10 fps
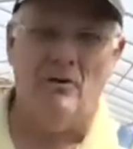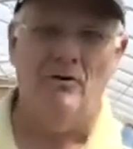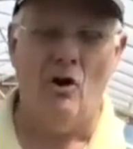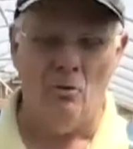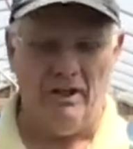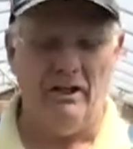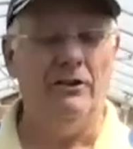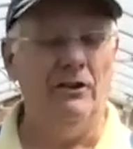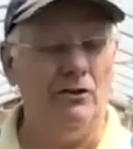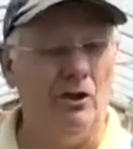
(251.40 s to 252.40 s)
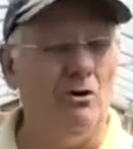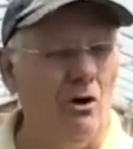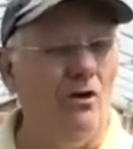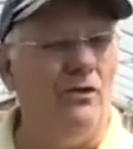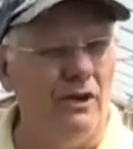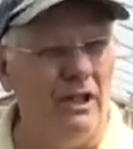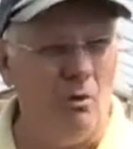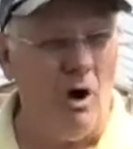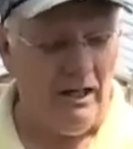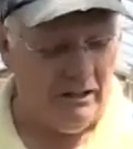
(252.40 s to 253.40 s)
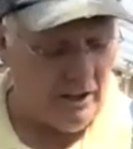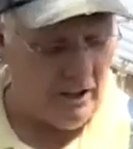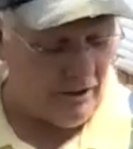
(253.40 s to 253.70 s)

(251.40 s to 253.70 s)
it full because it's going to grow for a little while in our